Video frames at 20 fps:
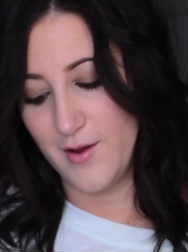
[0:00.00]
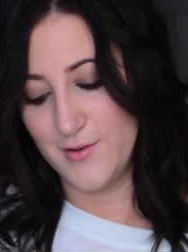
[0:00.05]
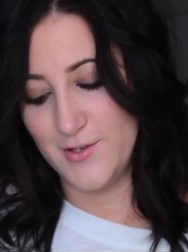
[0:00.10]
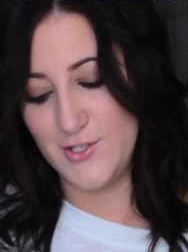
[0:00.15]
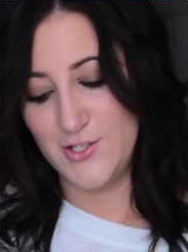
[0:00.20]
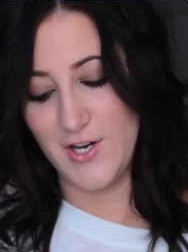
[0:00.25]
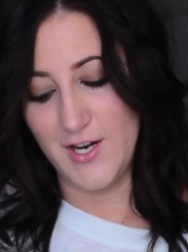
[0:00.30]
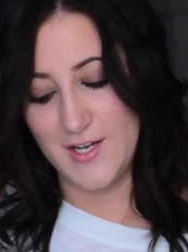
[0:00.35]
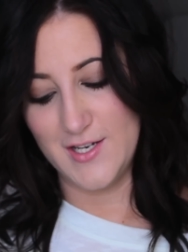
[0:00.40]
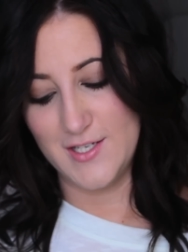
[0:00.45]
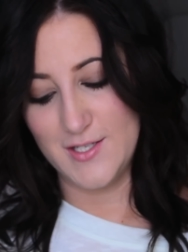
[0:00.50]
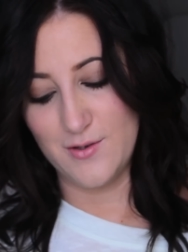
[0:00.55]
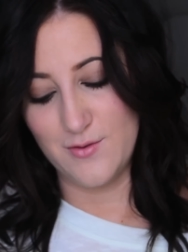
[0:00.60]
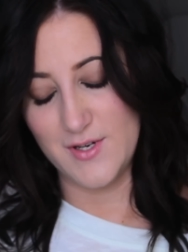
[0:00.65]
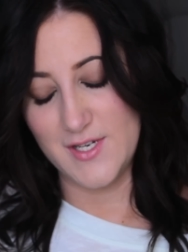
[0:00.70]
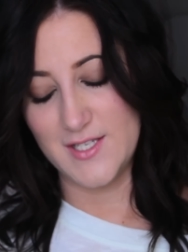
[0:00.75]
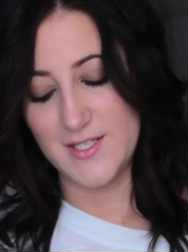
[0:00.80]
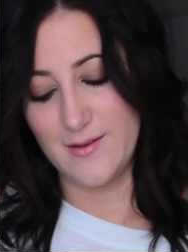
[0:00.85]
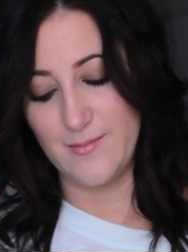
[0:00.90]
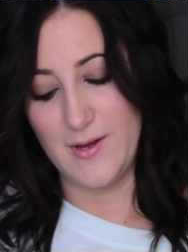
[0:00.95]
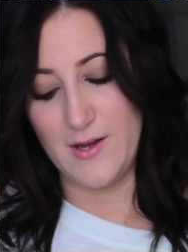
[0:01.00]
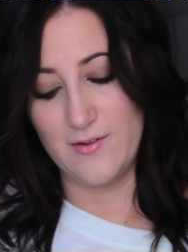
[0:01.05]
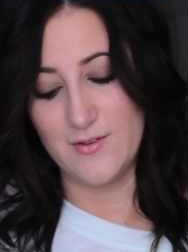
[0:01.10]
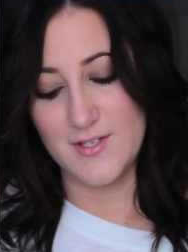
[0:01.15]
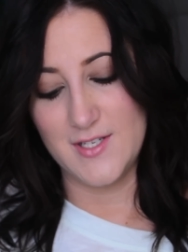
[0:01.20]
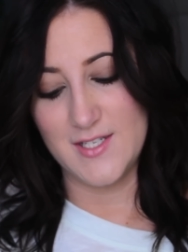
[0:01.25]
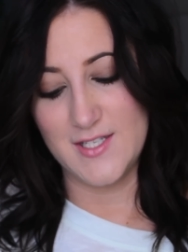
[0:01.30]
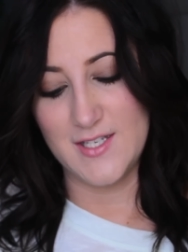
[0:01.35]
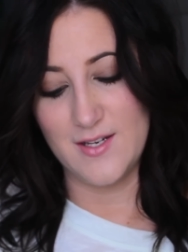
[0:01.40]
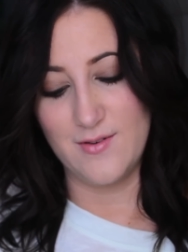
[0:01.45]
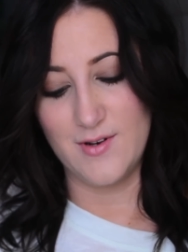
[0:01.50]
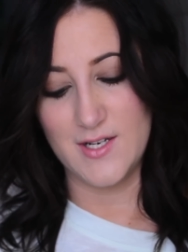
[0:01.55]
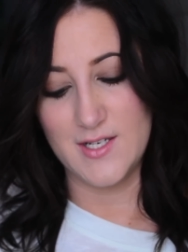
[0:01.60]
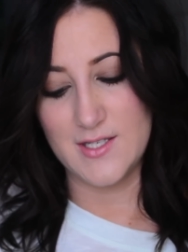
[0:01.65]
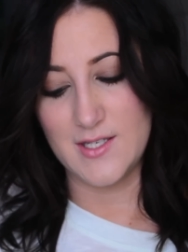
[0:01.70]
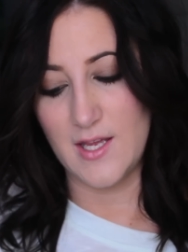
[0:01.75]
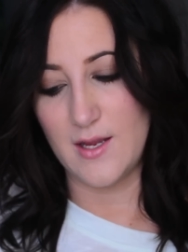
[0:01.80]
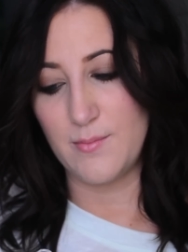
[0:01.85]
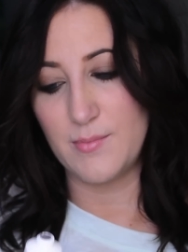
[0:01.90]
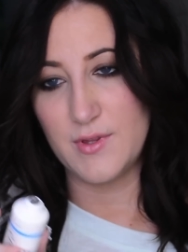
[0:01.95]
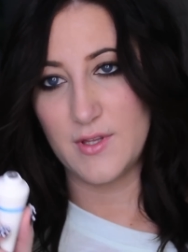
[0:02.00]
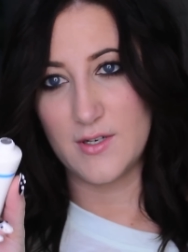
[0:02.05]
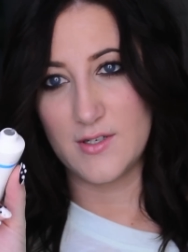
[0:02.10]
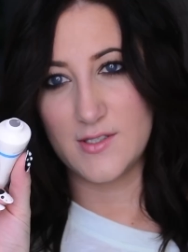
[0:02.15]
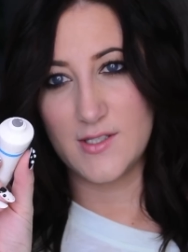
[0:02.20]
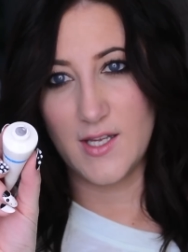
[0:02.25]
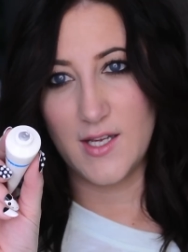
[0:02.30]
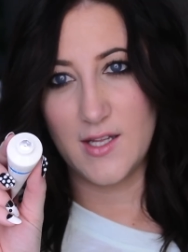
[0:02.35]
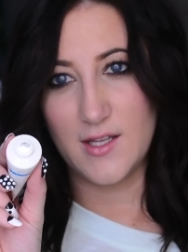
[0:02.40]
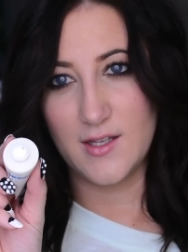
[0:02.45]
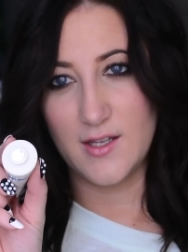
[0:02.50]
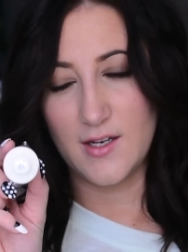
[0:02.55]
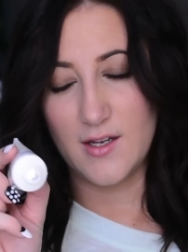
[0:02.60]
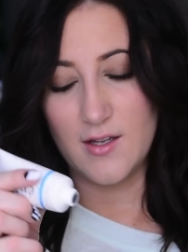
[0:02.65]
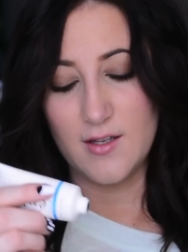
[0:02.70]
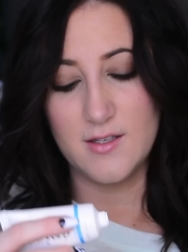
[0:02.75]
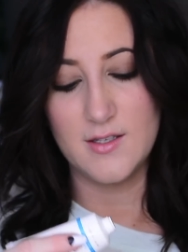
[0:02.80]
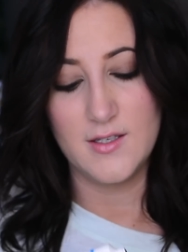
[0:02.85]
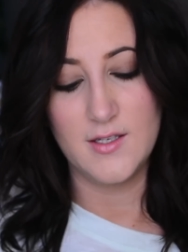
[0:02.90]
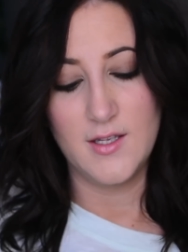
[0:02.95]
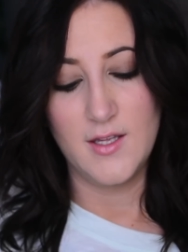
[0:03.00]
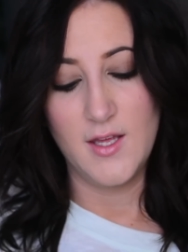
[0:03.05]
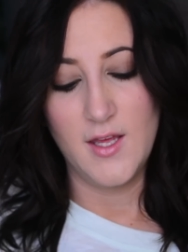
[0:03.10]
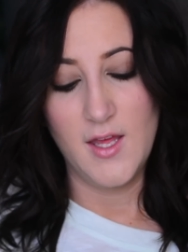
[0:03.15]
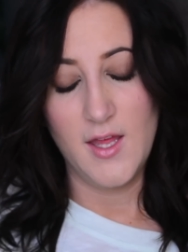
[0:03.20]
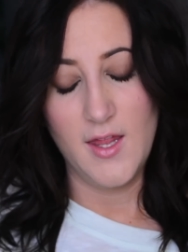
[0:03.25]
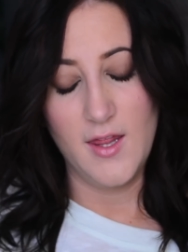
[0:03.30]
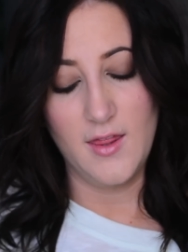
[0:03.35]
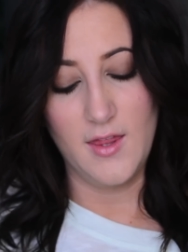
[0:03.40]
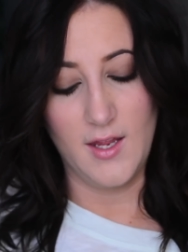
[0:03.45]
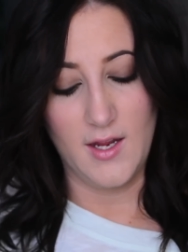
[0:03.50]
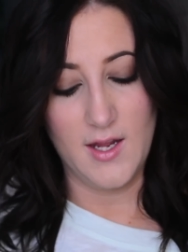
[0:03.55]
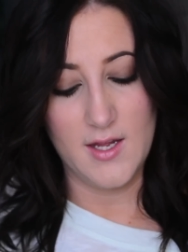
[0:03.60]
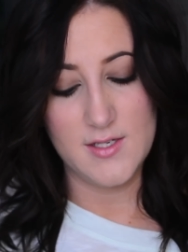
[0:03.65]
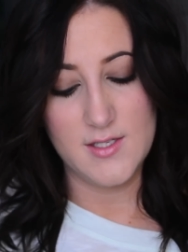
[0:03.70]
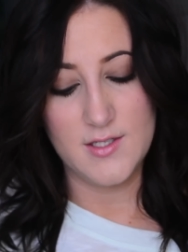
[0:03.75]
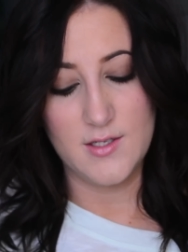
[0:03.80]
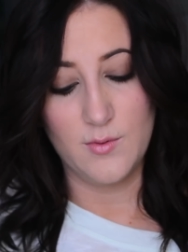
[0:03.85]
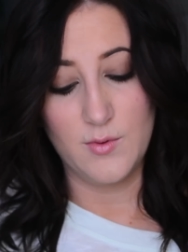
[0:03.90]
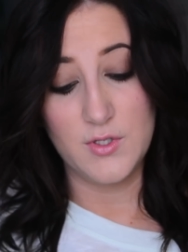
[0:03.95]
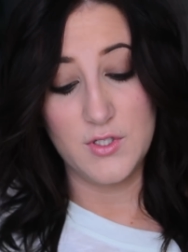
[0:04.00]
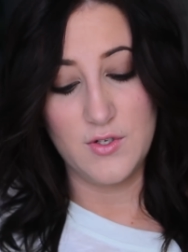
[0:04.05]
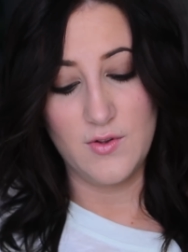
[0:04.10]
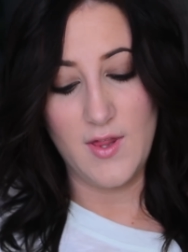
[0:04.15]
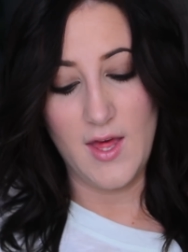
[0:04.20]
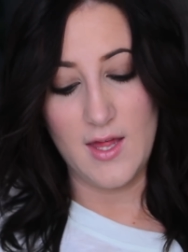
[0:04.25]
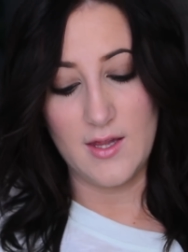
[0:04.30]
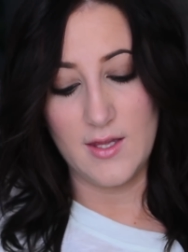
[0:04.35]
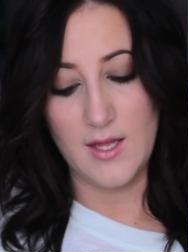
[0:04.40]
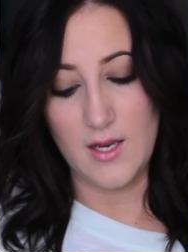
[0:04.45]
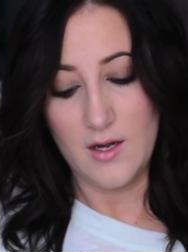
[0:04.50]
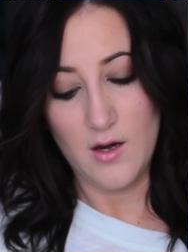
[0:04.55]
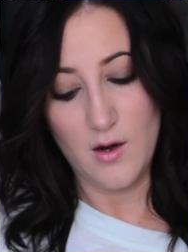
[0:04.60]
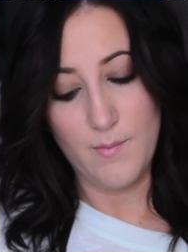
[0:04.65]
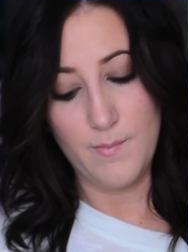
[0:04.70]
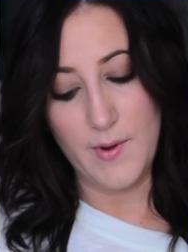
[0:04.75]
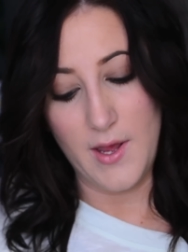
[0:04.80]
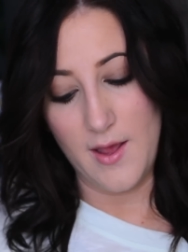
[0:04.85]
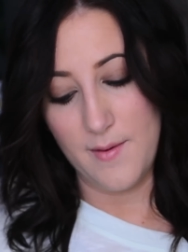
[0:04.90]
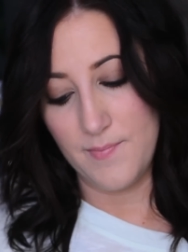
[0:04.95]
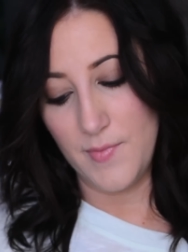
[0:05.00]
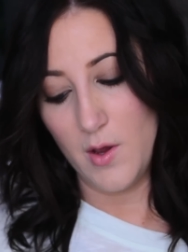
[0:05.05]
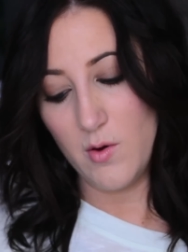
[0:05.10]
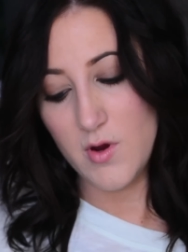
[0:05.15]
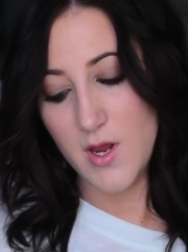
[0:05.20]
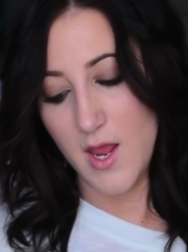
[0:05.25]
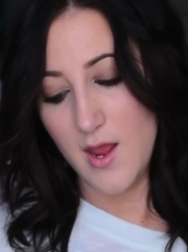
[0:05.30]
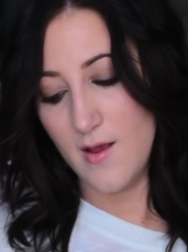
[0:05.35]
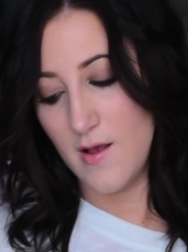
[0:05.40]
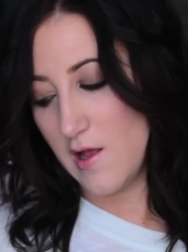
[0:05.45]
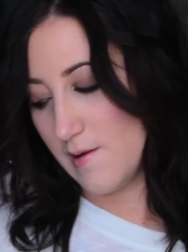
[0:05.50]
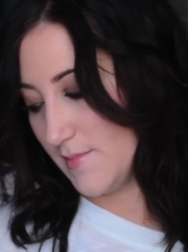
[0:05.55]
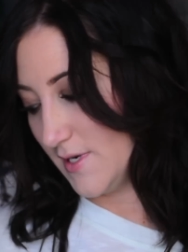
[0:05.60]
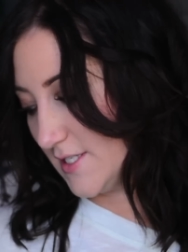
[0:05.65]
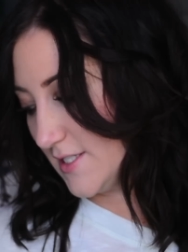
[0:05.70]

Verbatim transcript: I was trying to squeeze some out to see what it's like, but there's like a little thing on, so we'll do that later. But okay, I'm